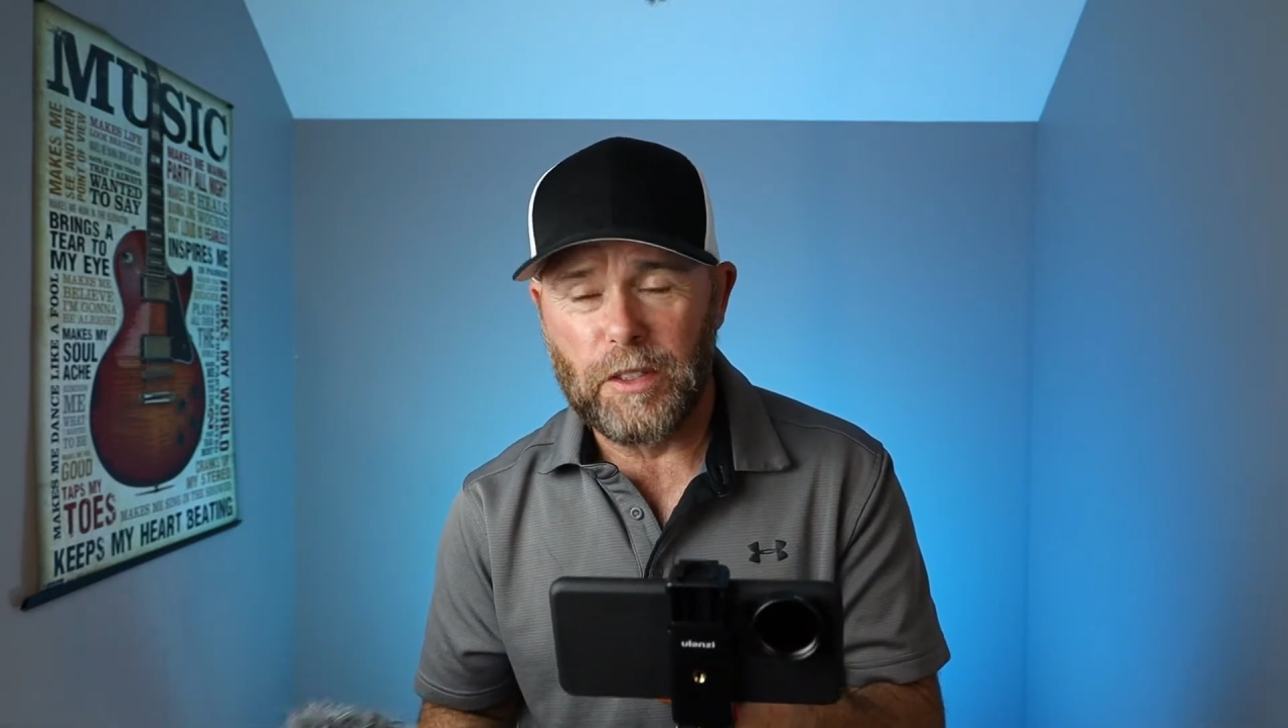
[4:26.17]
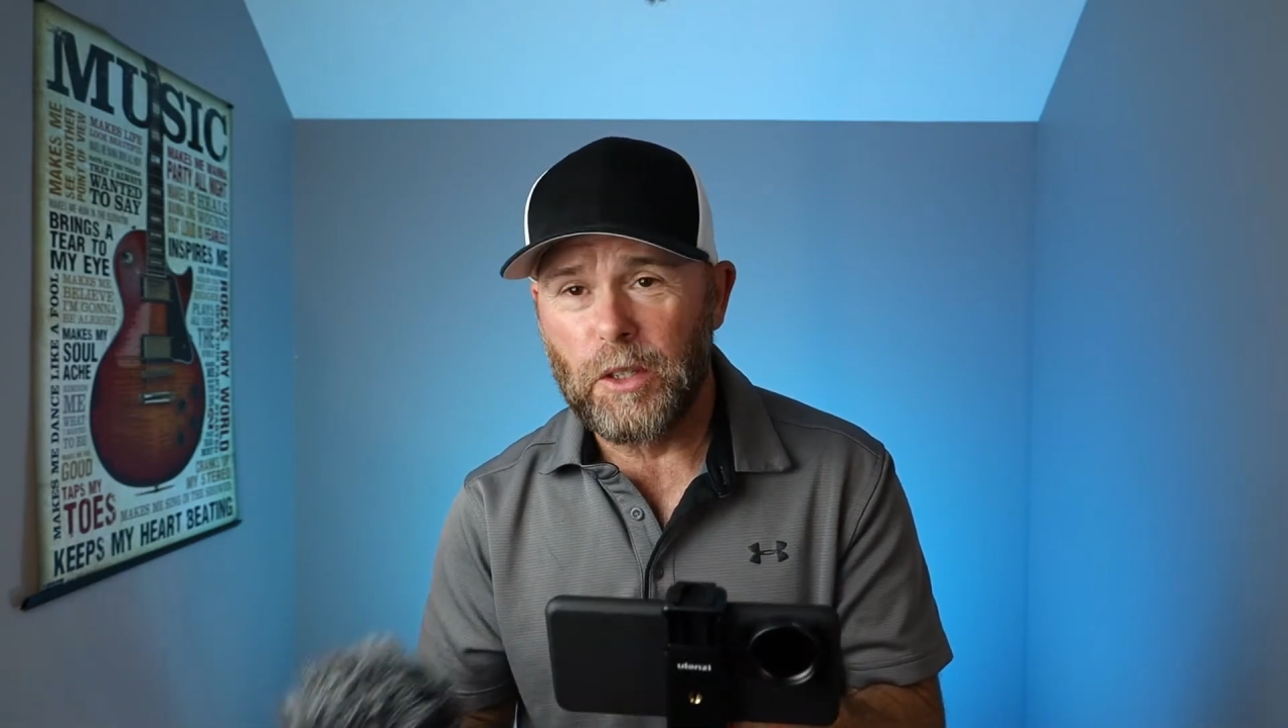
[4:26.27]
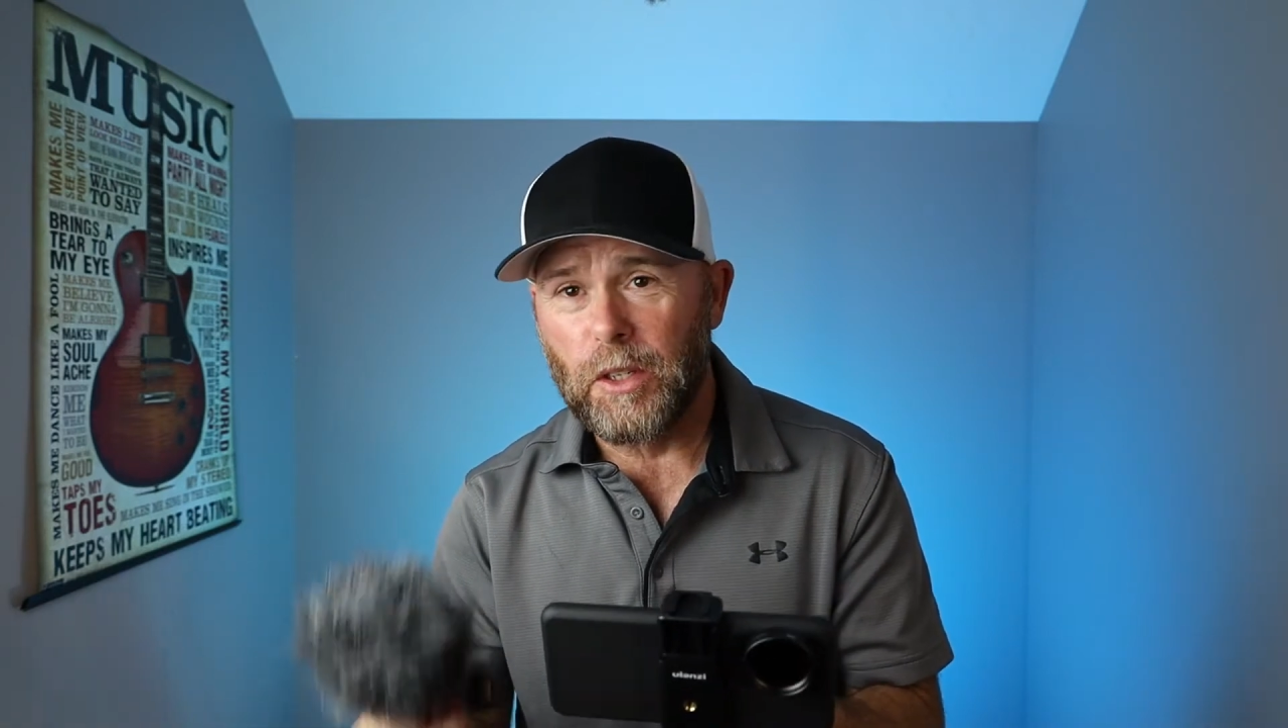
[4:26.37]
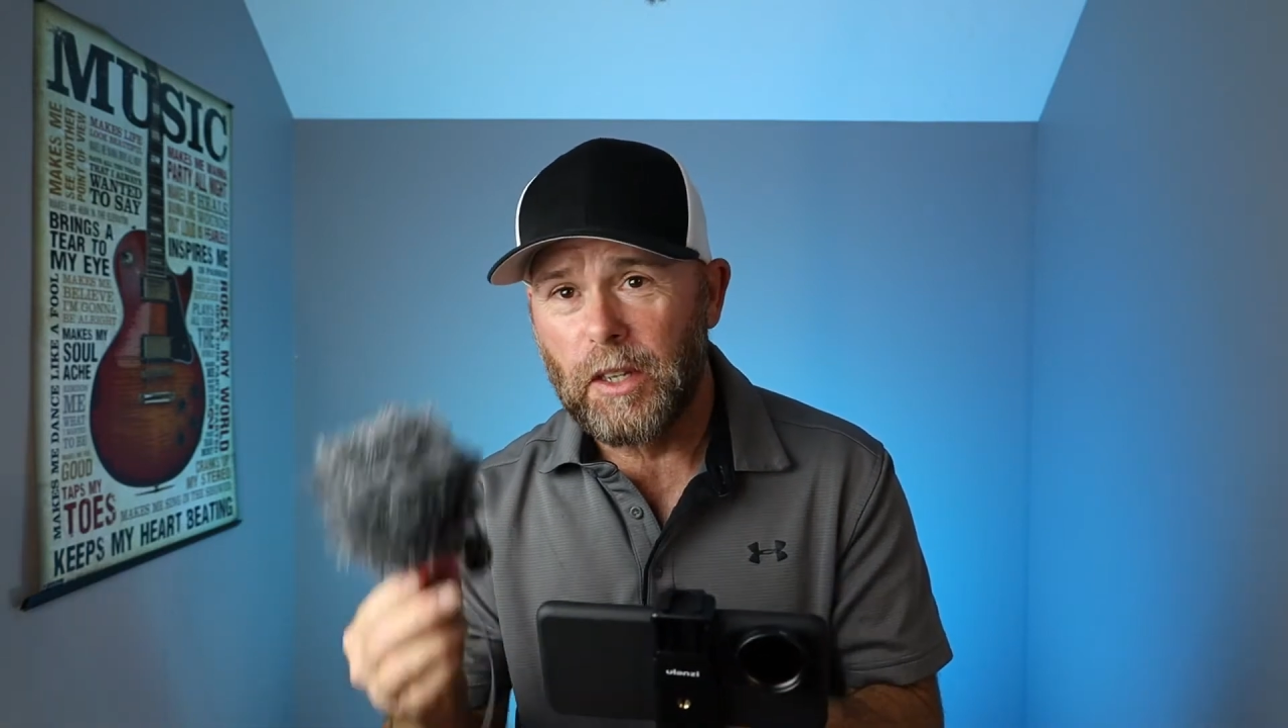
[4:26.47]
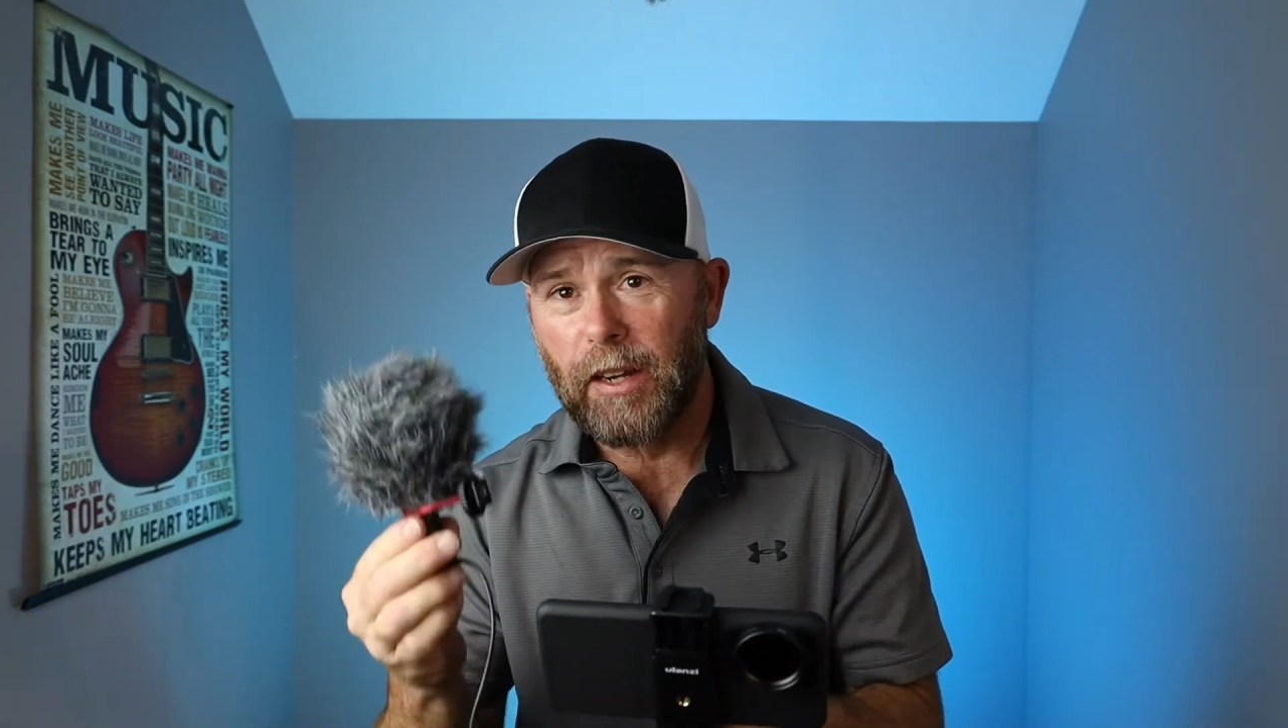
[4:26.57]
so
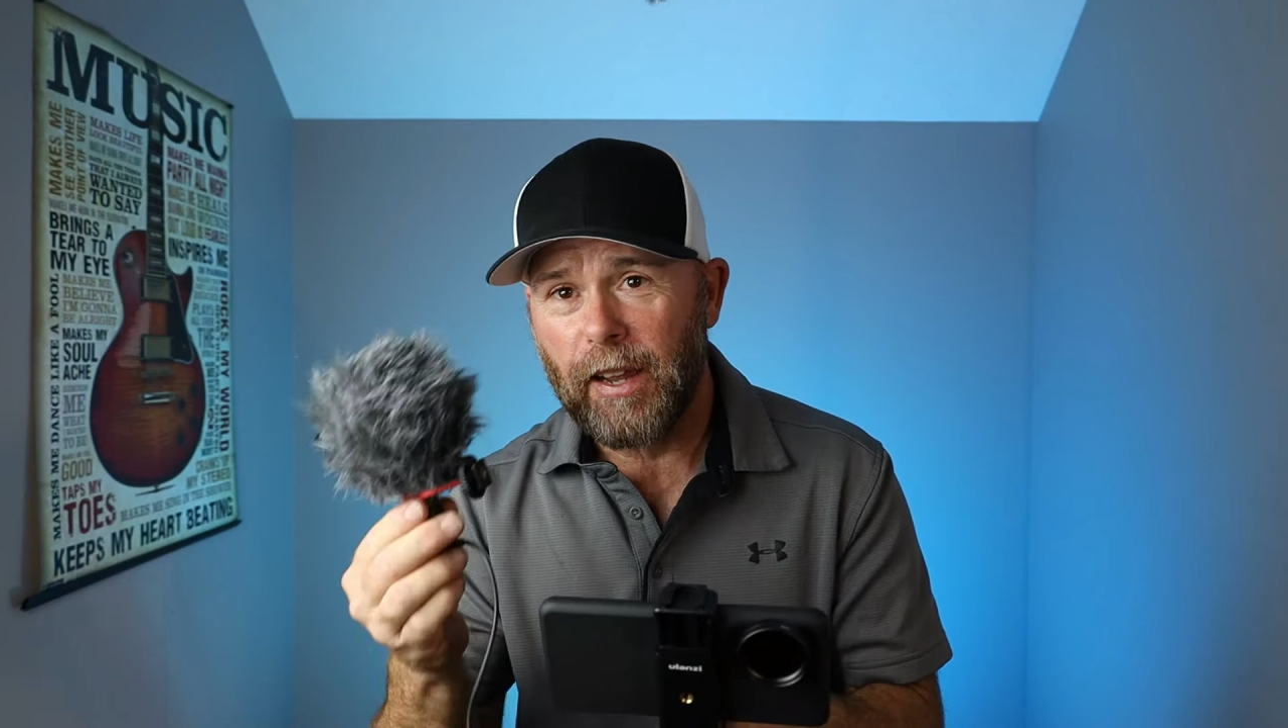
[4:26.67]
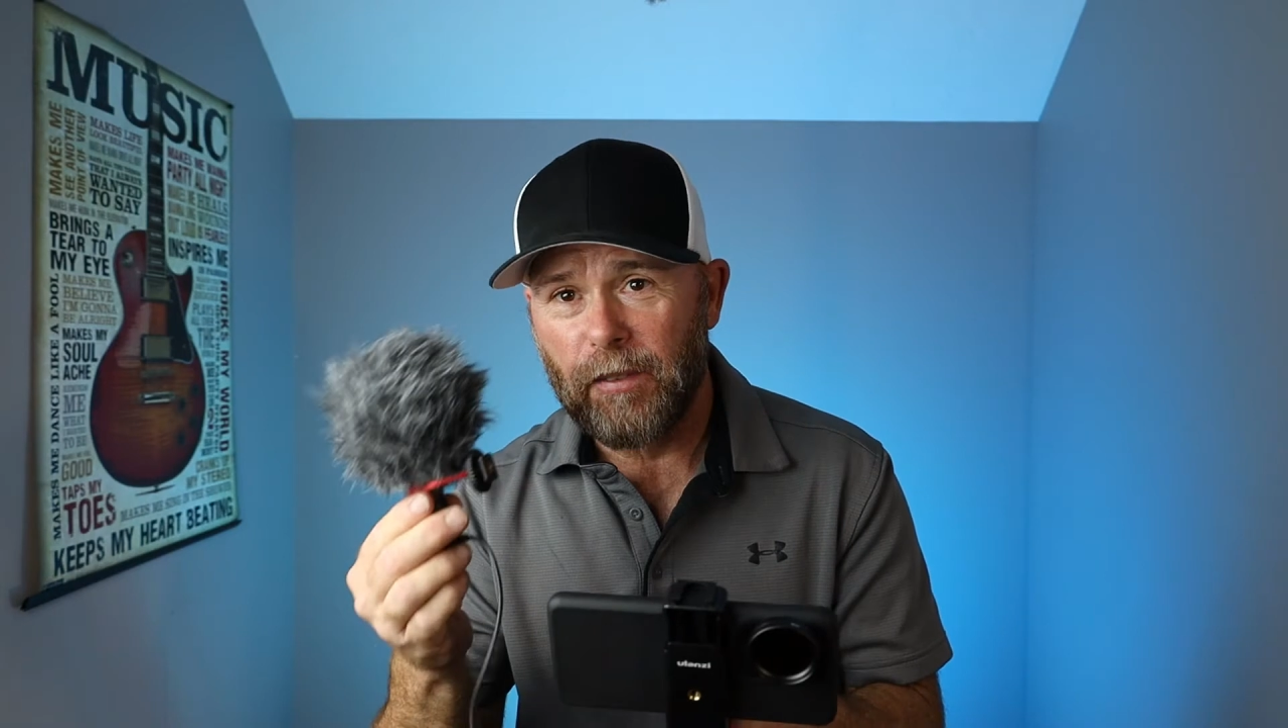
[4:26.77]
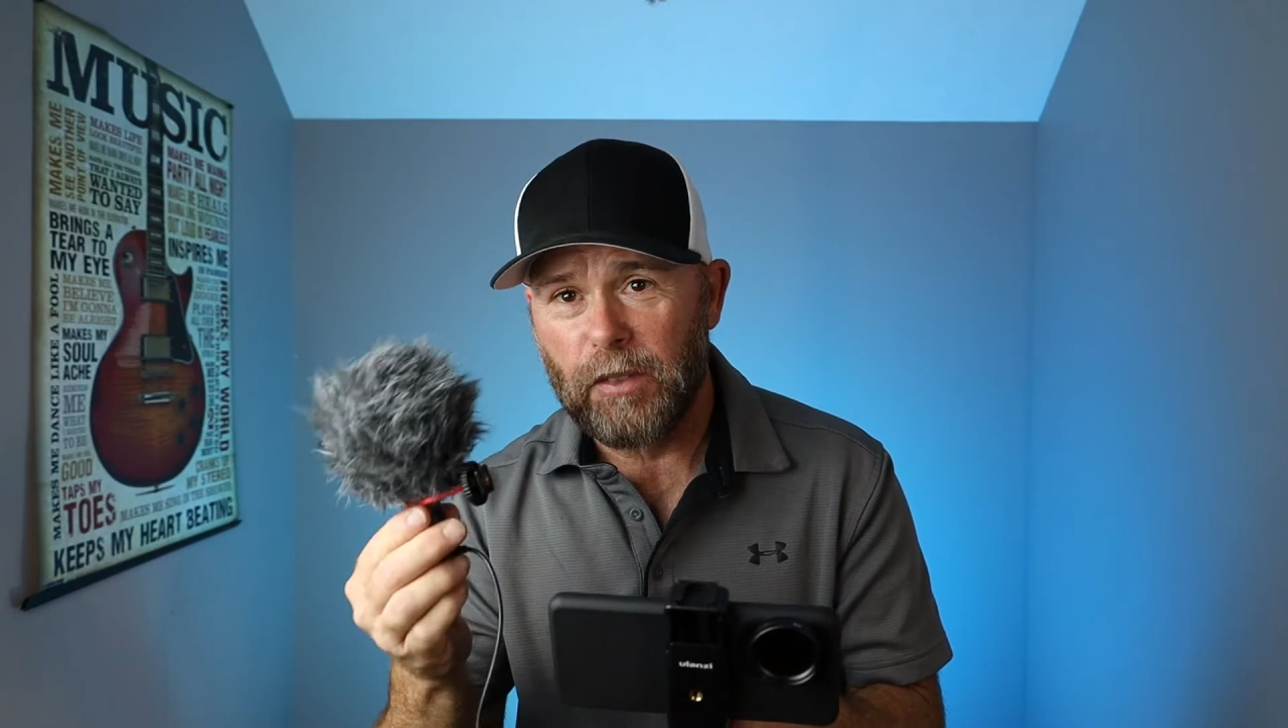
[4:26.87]
you're going to have